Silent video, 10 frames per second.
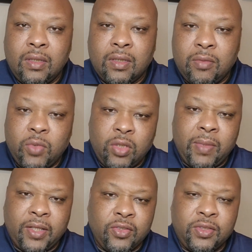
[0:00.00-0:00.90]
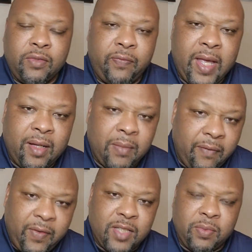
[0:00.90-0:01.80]
Good morning, my YouTube family, my
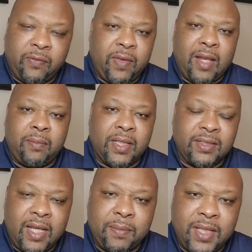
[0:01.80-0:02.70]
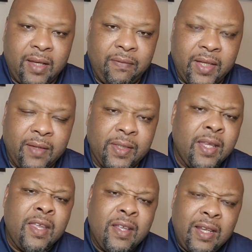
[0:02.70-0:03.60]
Facebook family, my Snapchat family.
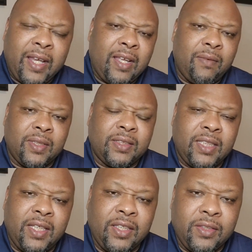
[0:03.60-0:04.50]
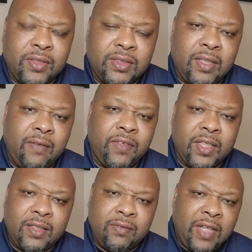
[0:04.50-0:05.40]
Like I would tell you is if
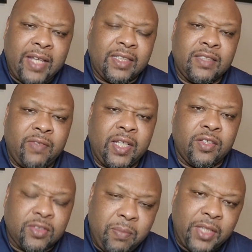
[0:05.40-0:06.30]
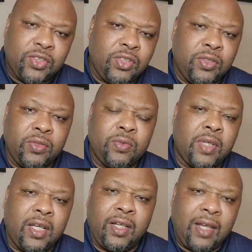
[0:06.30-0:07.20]
you like these videos, make sure you
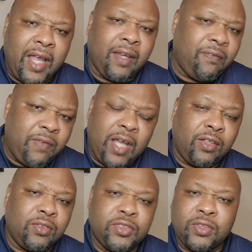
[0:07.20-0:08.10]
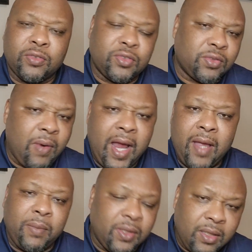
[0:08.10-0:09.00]
like, follow,
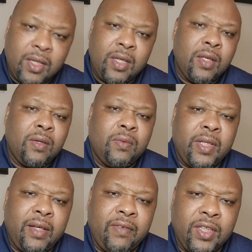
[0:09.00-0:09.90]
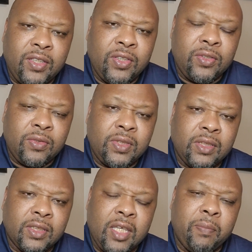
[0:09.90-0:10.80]
subscribe, or whatever you do
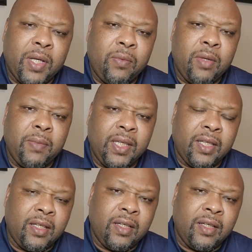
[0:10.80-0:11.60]
to keep up with me.